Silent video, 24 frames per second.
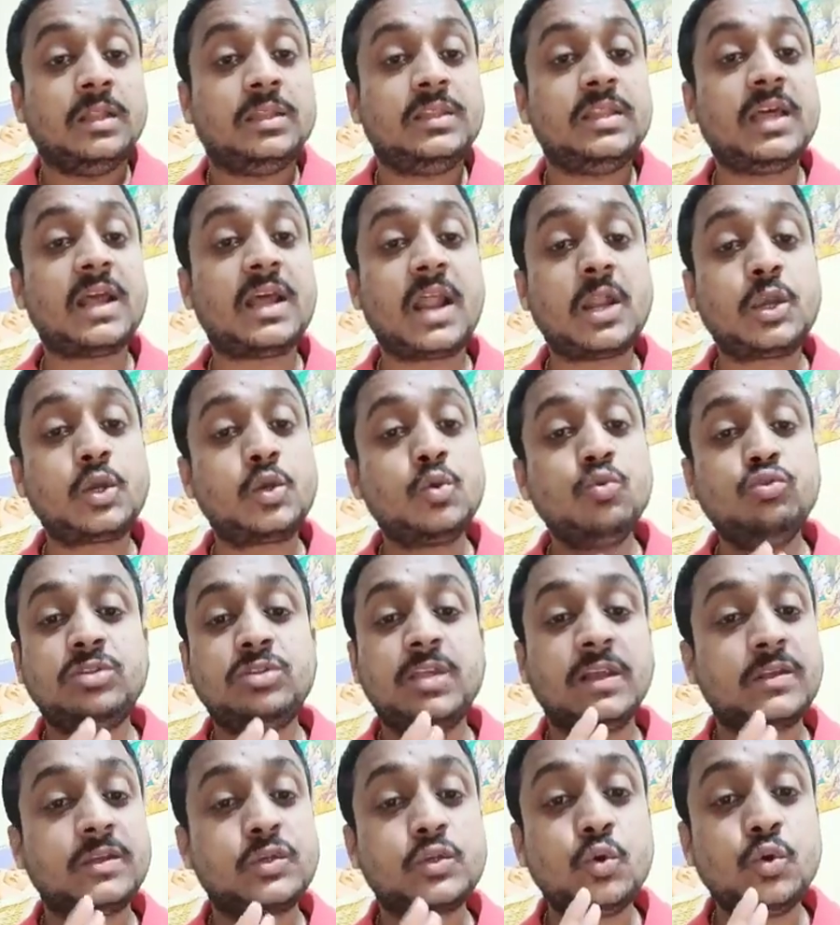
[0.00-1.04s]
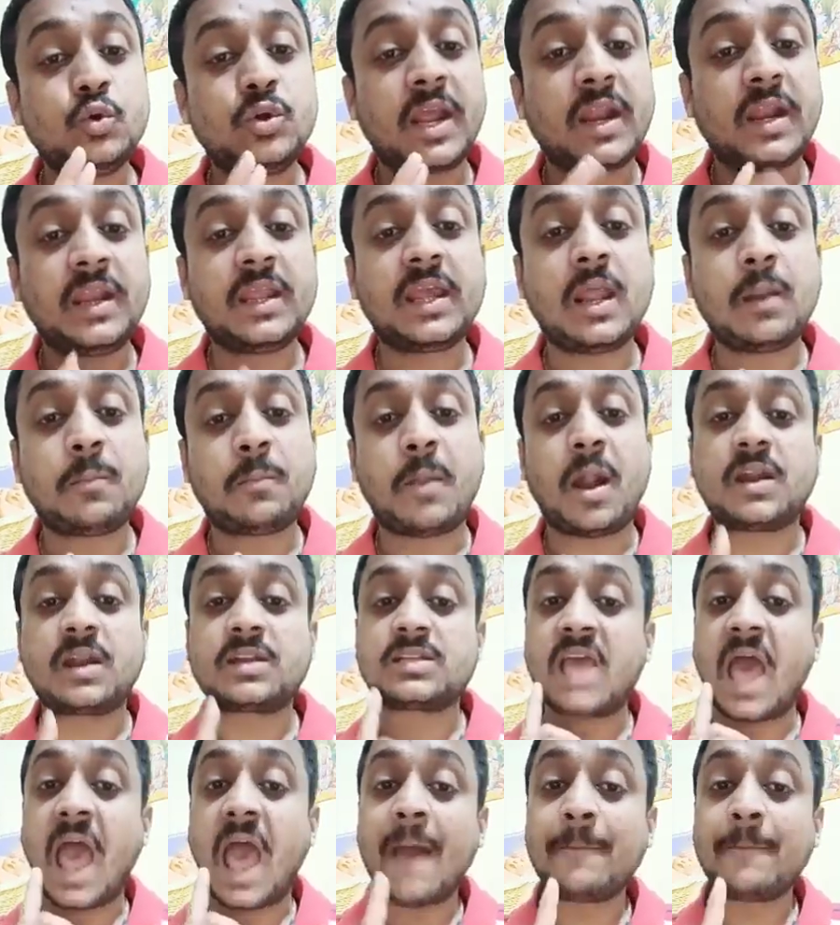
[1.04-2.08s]
there are two things, two technical
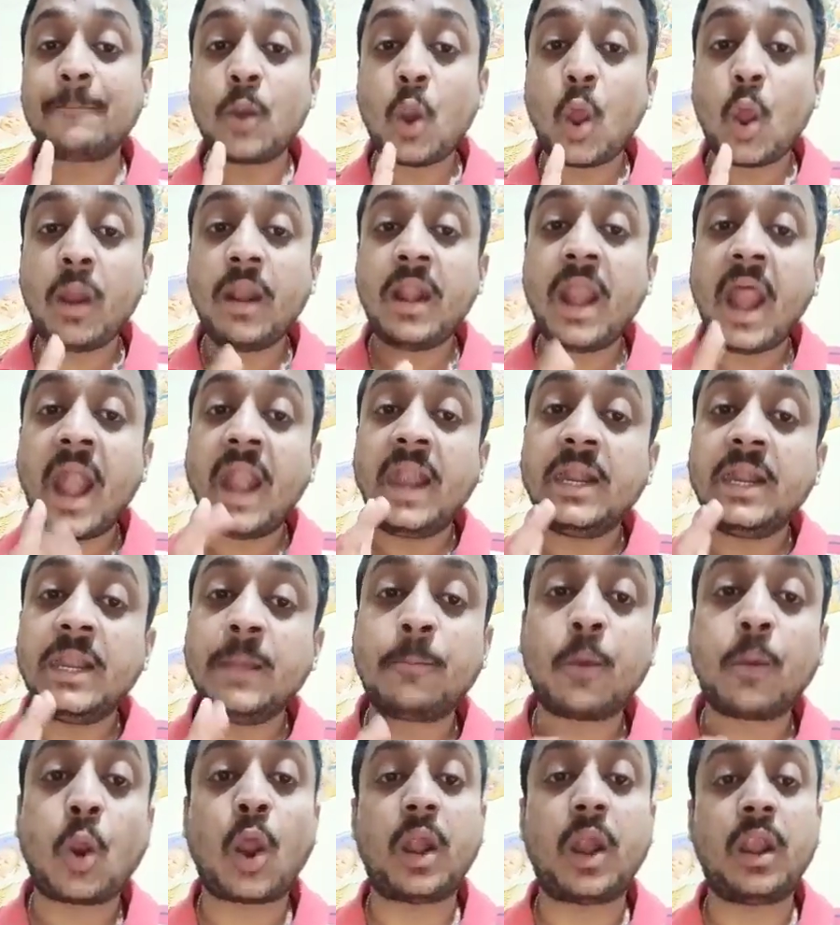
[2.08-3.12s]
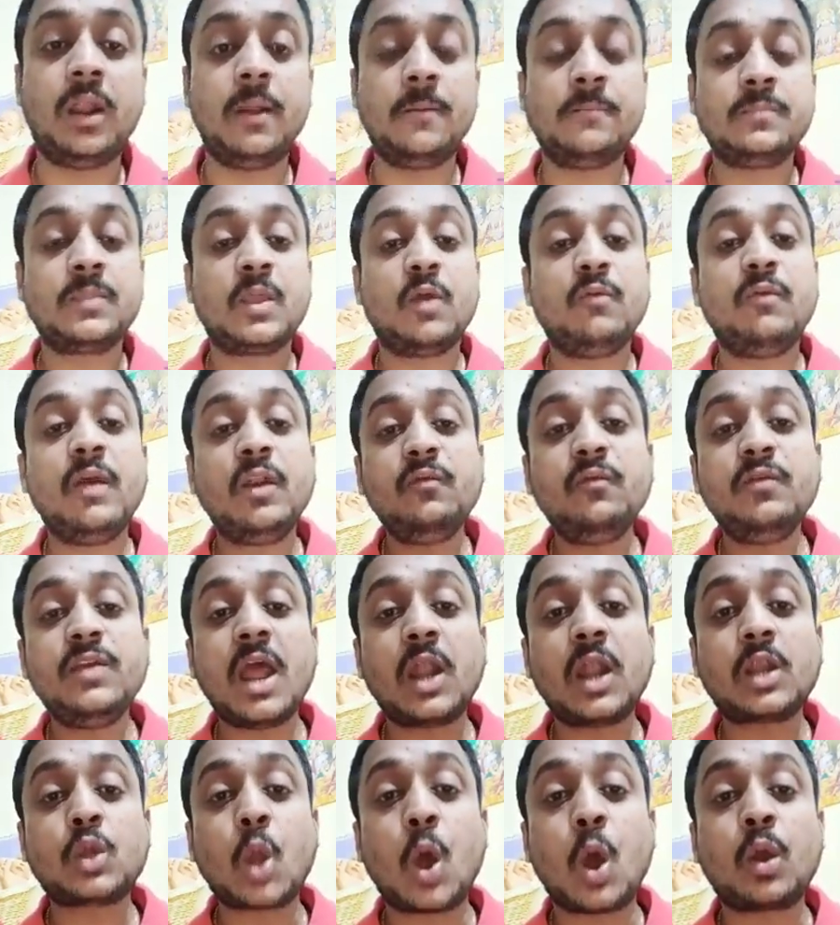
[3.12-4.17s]
parts, haploid and diploid. When we
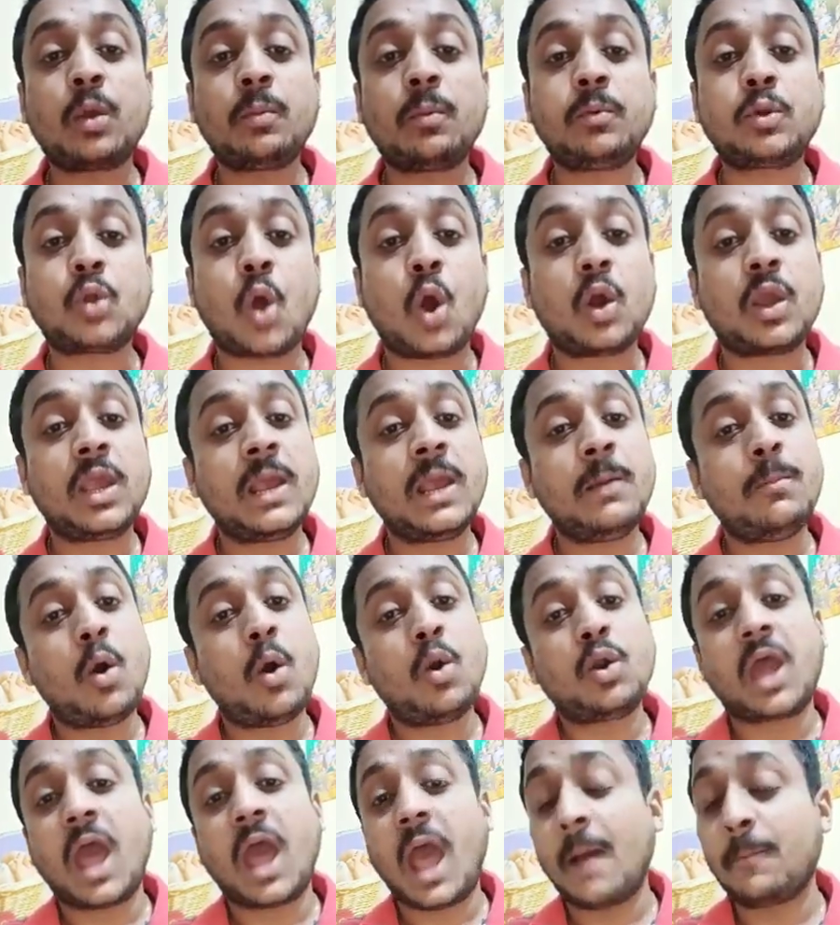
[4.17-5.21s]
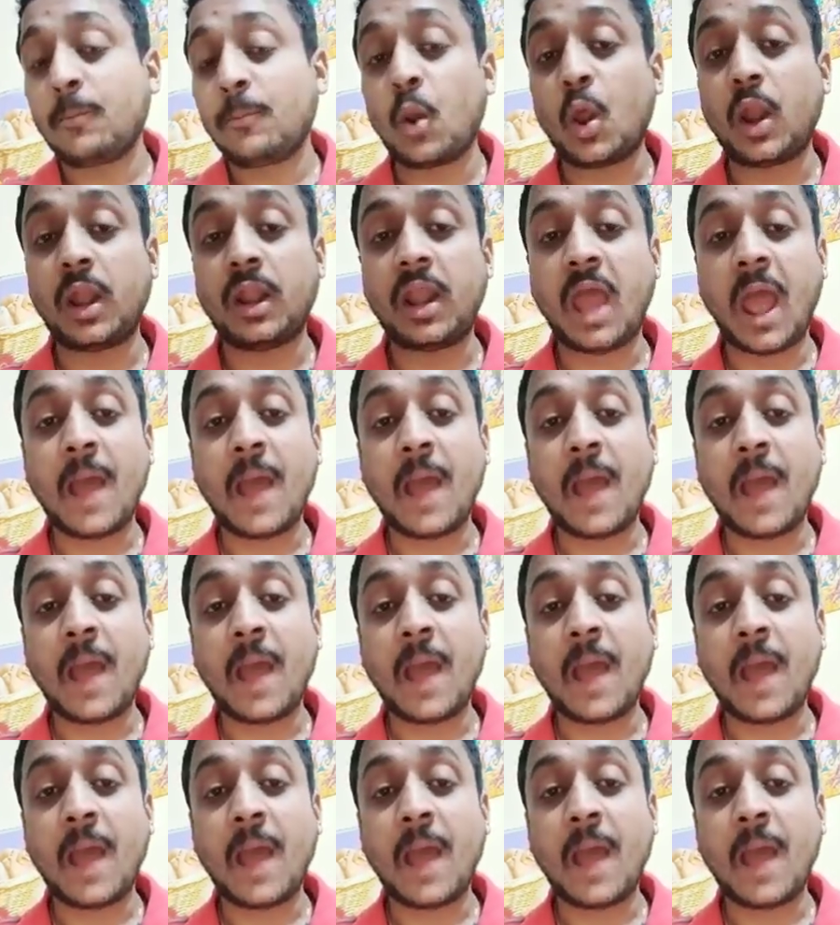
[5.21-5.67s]
are talking about haploid,